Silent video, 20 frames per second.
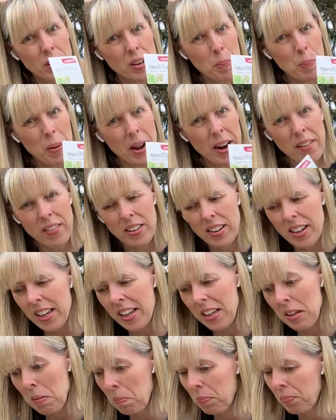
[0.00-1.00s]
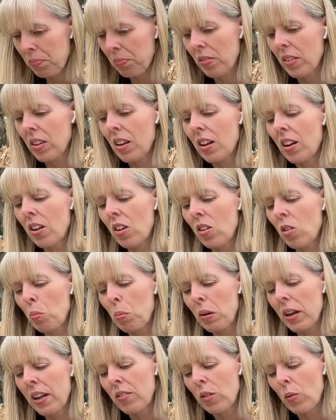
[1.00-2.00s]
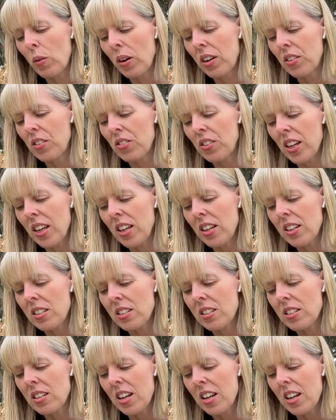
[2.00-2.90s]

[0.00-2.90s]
apparently. I'll believe it when I see it.